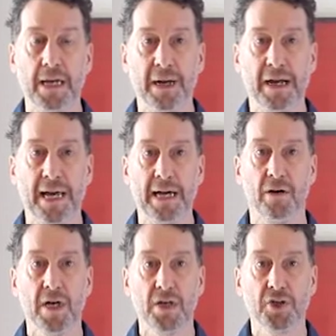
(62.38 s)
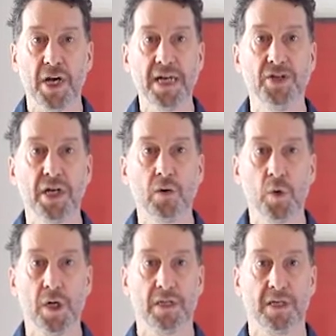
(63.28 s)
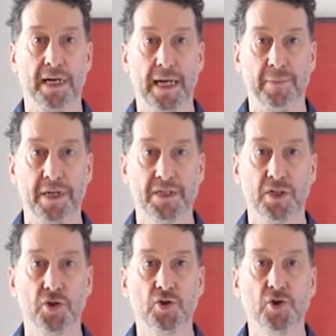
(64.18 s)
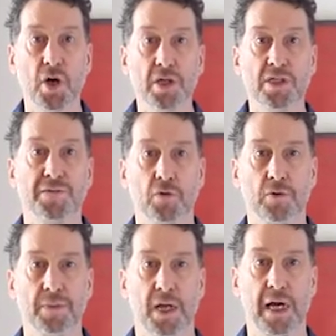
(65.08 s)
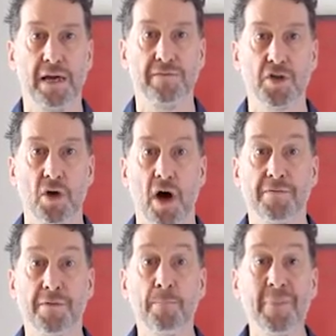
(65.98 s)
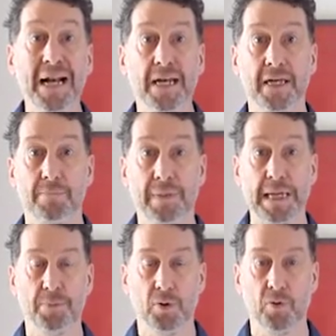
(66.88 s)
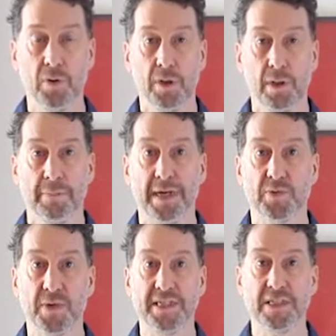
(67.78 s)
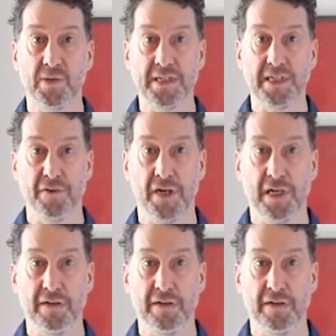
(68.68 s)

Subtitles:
about how changing work dynamics can transform the lives of 1 billion people by 2025.